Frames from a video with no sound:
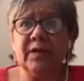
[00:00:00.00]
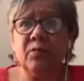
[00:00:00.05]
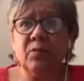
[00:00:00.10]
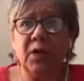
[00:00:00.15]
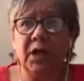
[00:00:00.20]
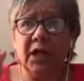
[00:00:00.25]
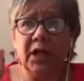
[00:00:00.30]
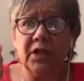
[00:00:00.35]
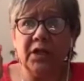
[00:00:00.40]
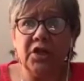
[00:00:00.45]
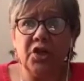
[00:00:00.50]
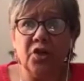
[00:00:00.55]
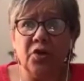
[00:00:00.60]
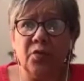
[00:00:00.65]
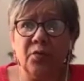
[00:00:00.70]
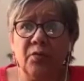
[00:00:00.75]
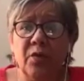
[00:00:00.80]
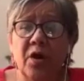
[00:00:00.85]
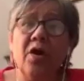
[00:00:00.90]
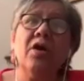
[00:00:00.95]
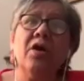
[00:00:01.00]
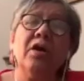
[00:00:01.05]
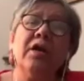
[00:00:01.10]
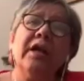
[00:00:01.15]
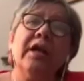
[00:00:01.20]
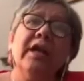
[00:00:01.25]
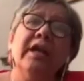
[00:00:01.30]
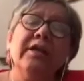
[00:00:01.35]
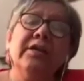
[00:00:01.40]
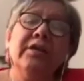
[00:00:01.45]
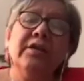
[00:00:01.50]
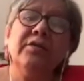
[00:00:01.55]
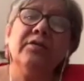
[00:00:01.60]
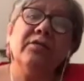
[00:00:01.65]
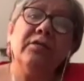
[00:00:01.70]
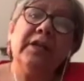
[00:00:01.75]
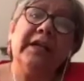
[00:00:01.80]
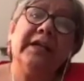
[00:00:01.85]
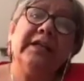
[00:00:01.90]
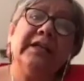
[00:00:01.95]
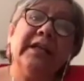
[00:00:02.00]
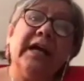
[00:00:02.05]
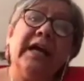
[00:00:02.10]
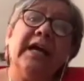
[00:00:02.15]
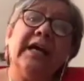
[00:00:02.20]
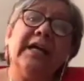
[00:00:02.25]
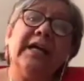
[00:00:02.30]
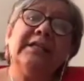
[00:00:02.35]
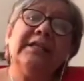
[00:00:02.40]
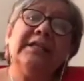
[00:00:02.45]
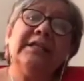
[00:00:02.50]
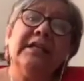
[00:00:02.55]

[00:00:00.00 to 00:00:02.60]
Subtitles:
Well, you're wrong, you know, like that.